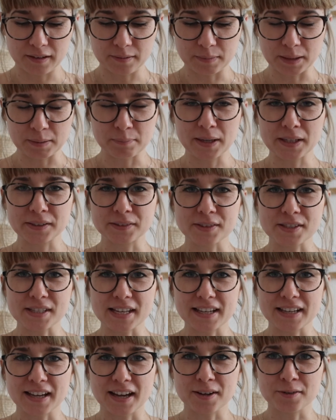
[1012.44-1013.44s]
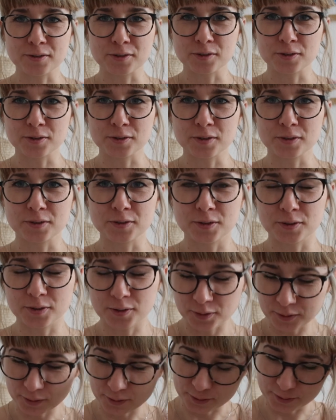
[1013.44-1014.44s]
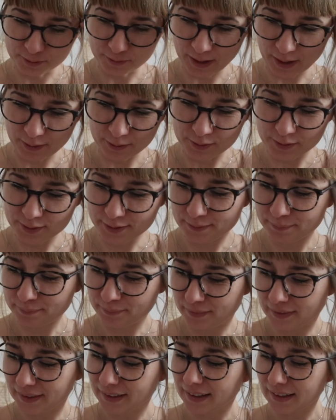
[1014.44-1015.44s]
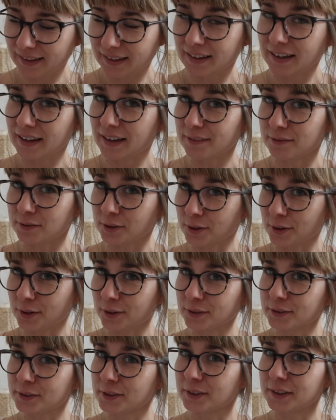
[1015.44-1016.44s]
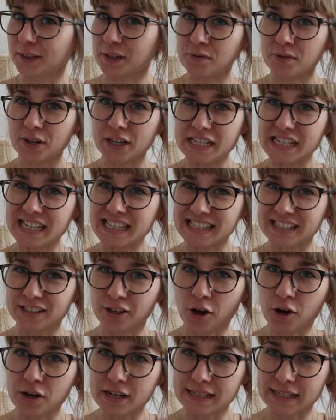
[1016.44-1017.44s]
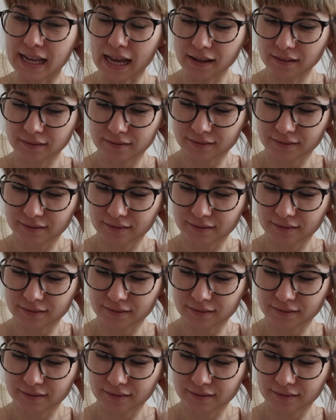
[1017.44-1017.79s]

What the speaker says: My partner said, how do you call those flowers? I forgot. In French it's colza.